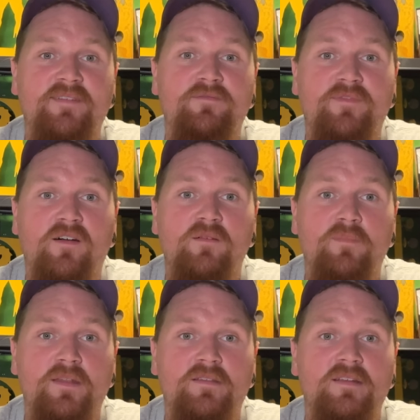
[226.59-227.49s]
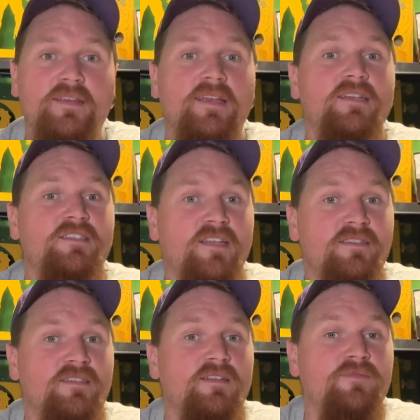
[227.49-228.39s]
environmentally
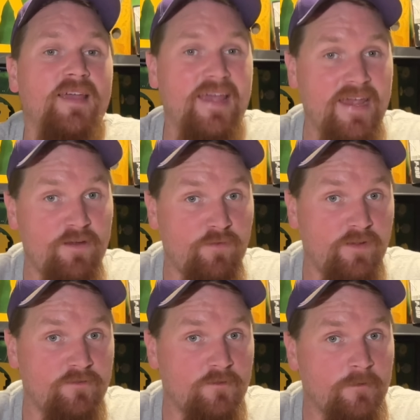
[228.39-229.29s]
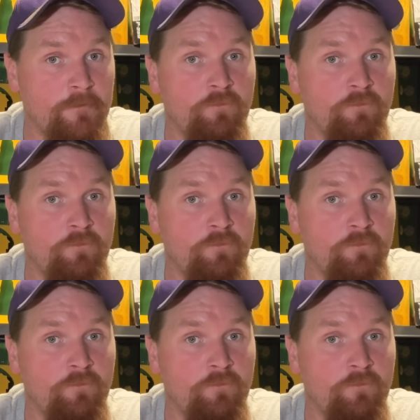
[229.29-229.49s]
sensitive areas.